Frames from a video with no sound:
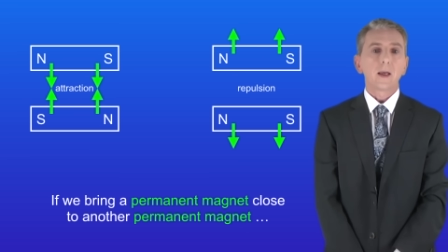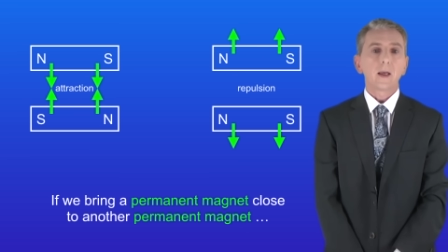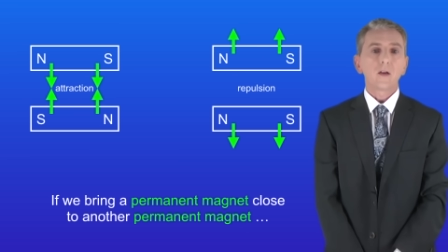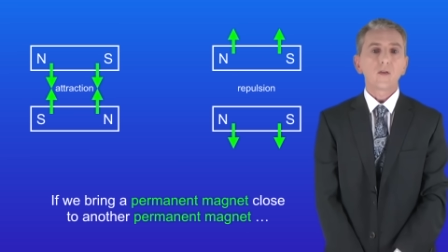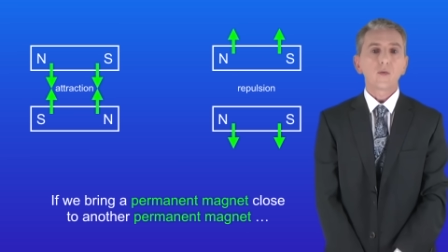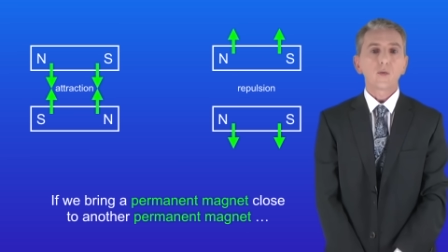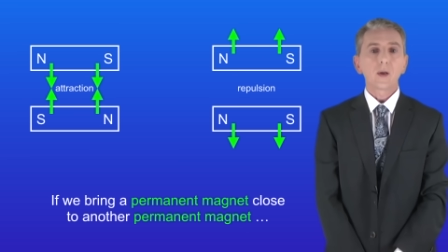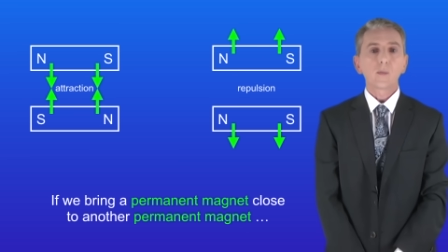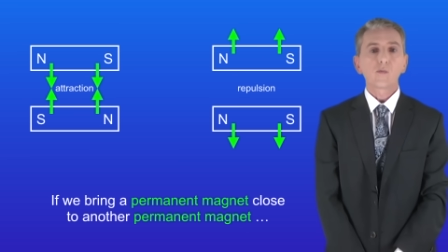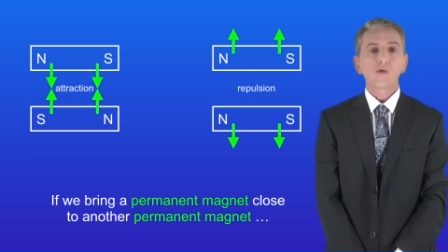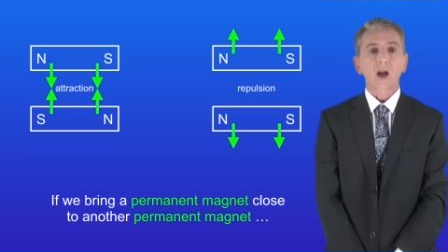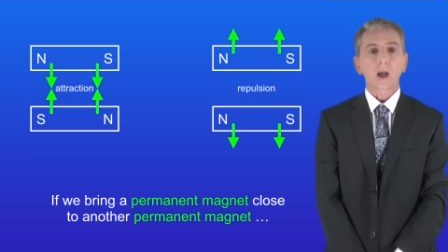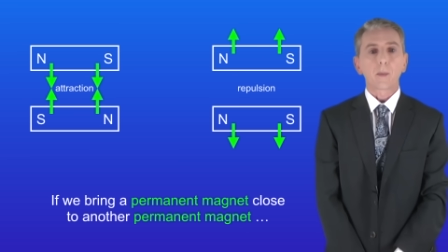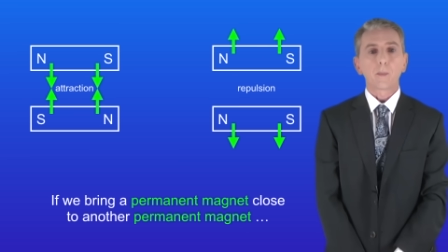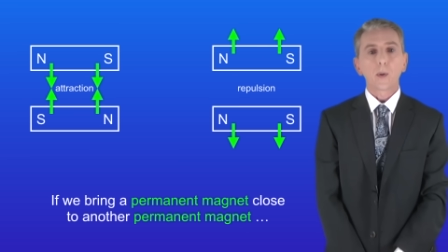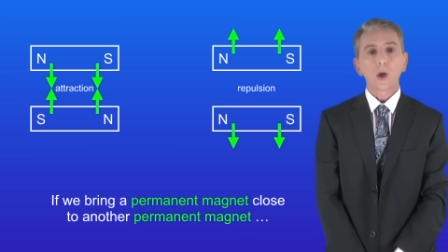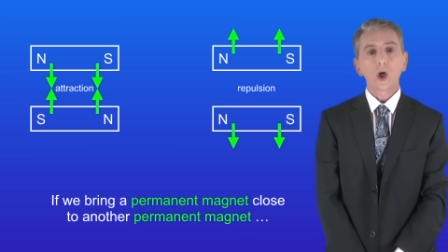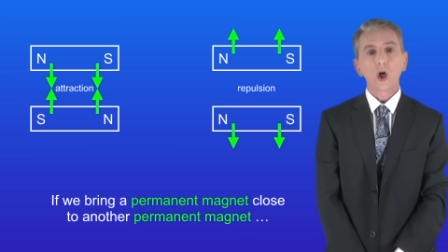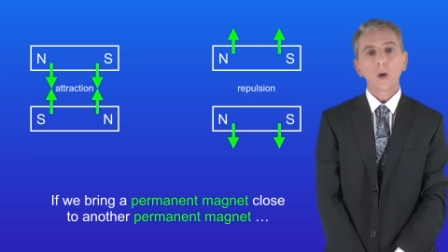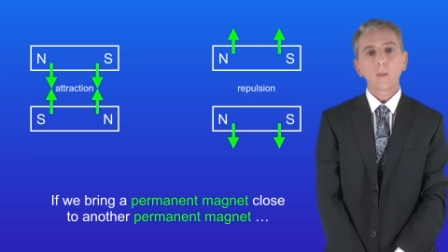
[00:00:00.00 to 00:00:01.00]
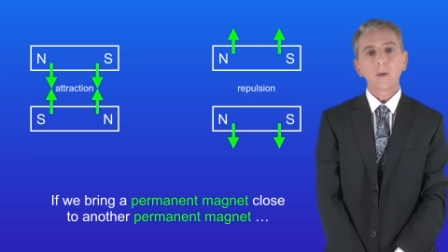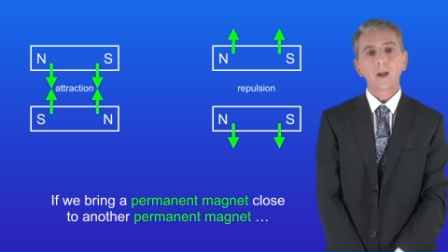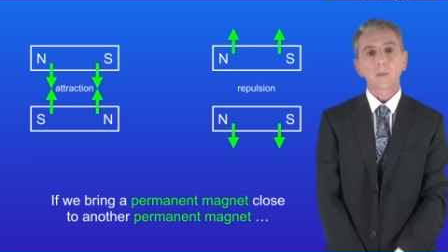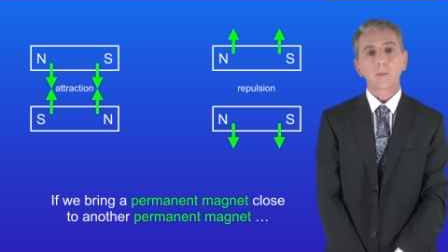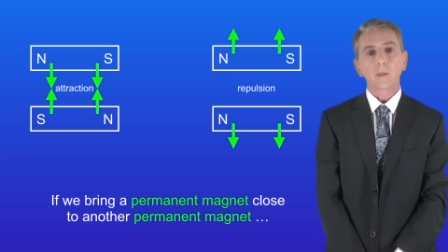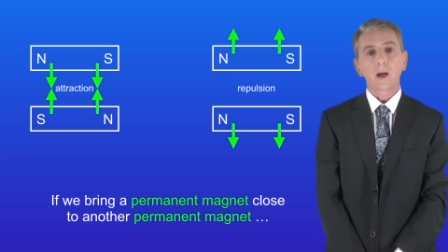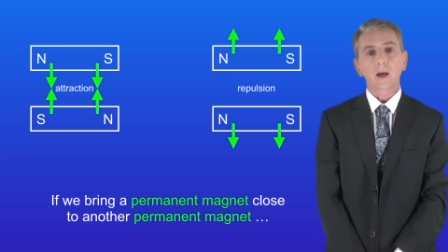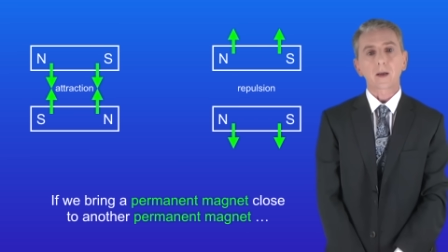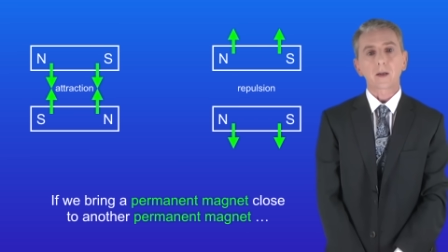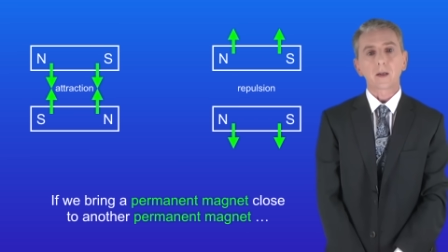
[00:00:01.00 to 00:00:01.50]
If we bring a permanent
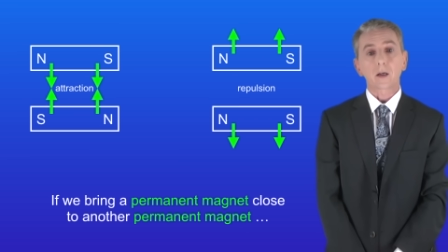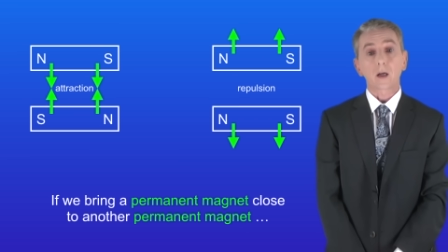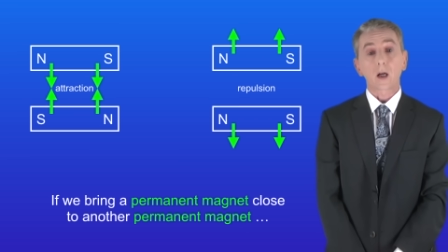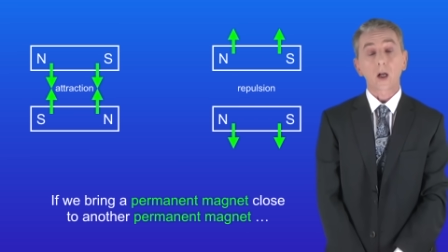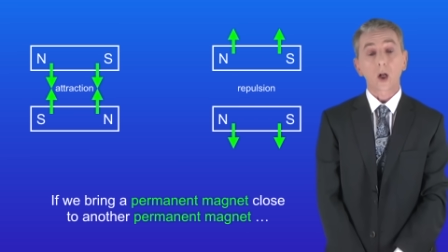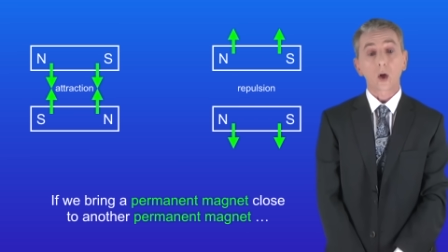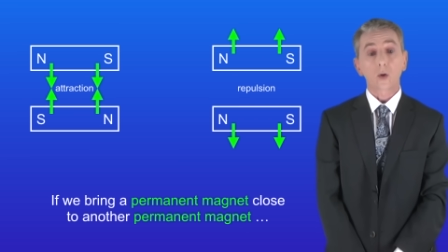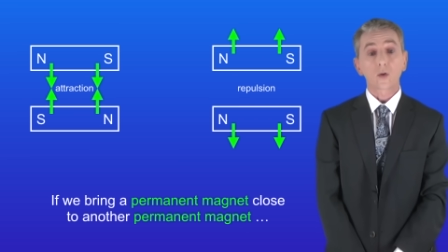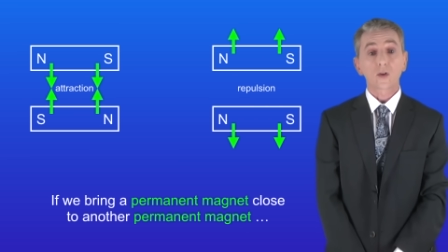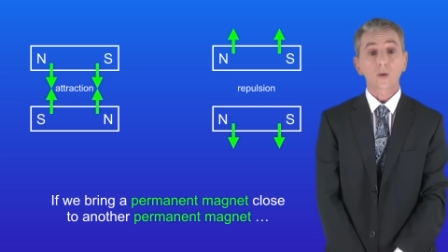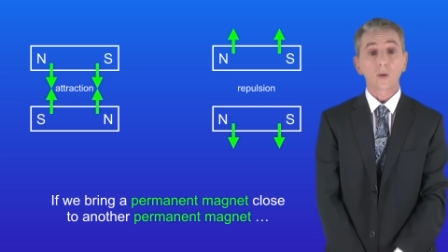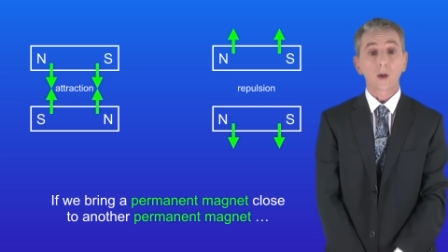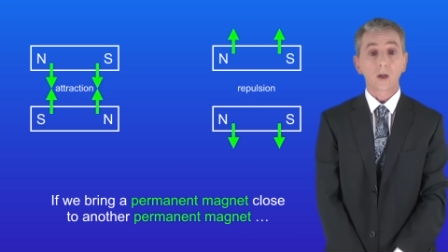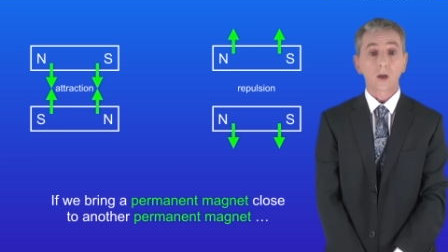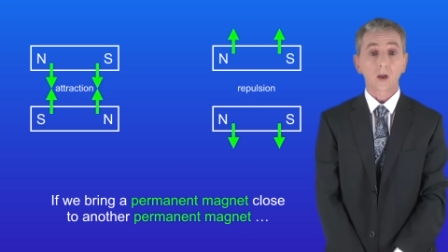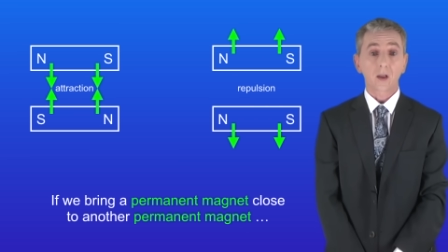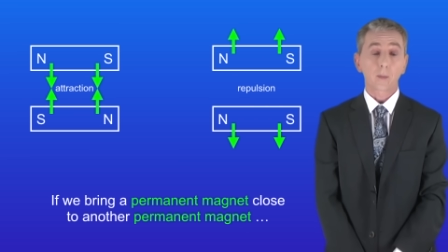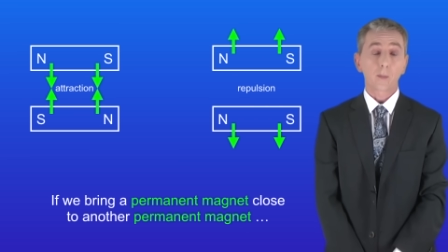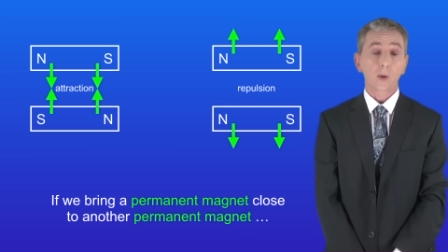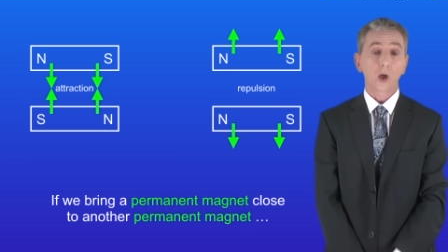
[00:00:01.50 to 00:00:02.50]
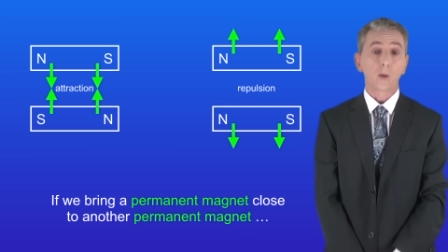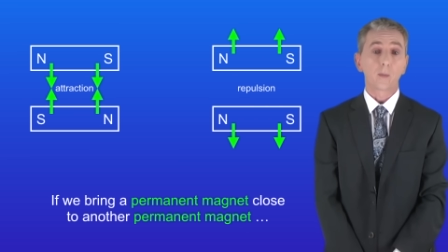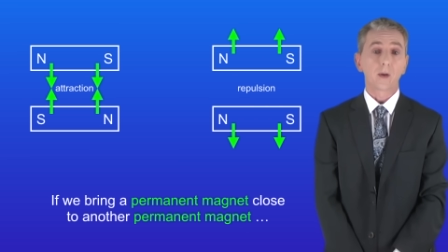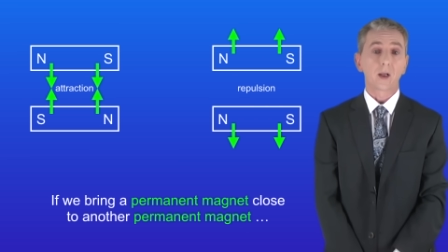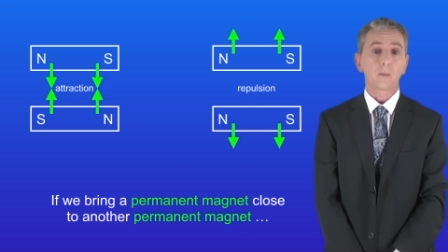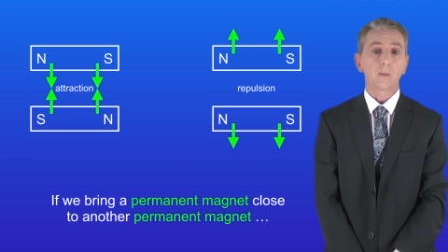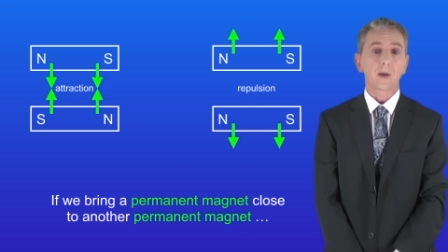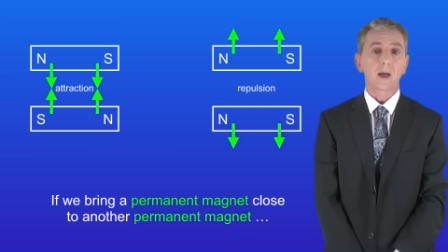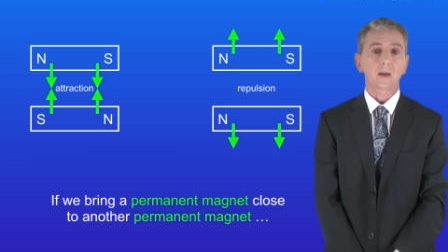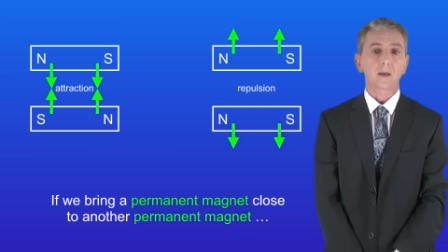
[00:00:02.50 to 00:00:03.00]
magnet close to another
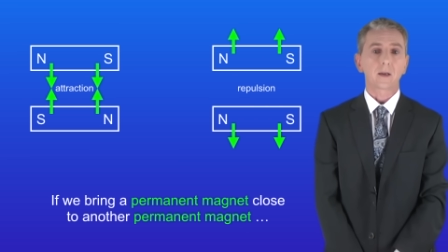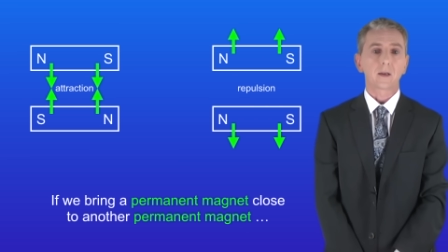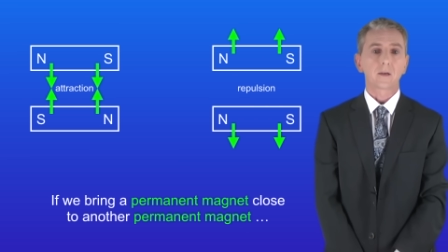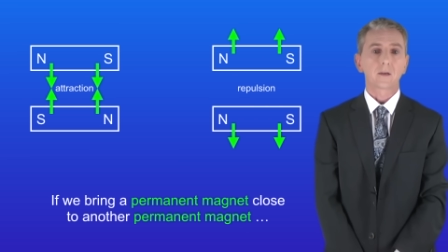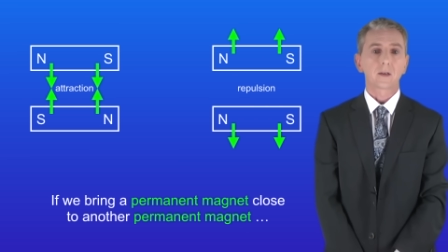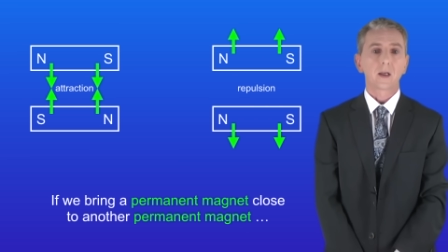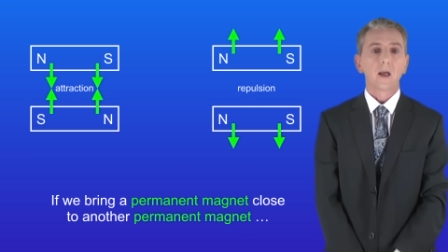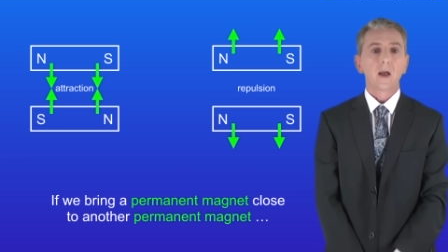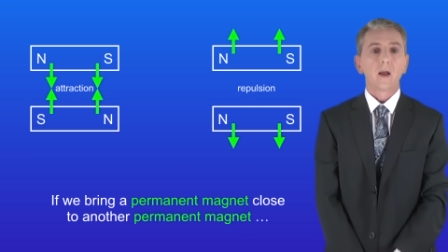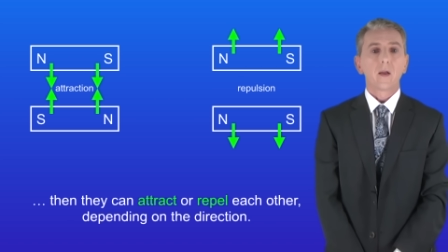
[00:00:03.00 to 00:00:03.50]
permanent magnet,